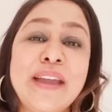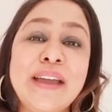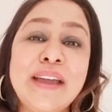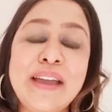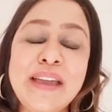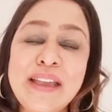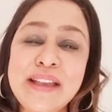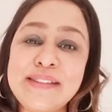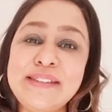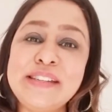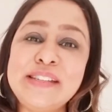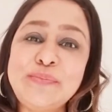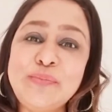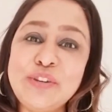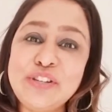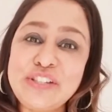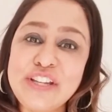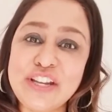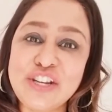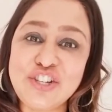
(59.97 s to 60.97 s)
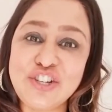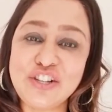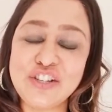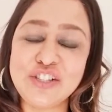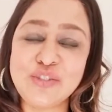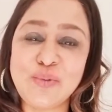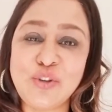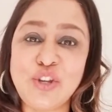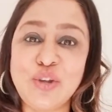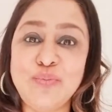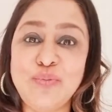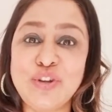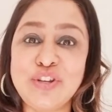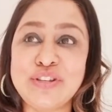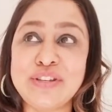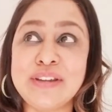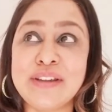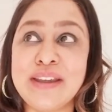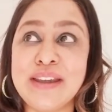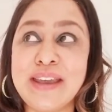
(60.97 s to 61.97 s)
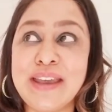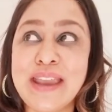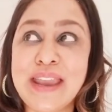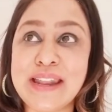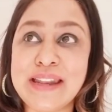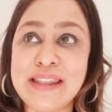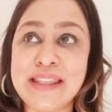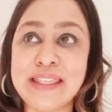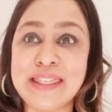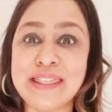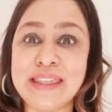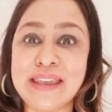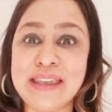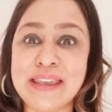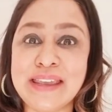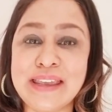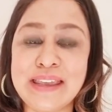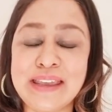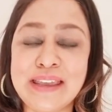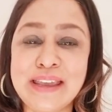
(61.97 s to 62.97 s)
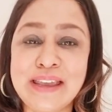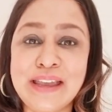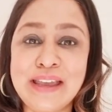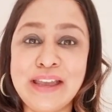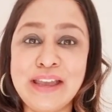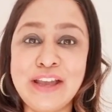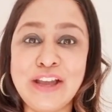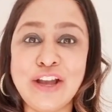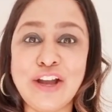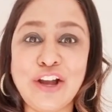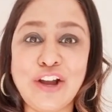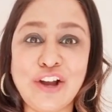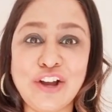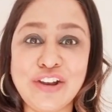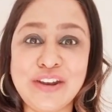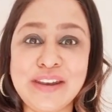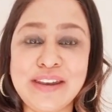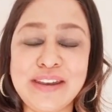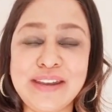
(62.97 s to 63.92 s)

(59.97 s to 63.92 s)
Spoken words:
Excess potential is when you put anything on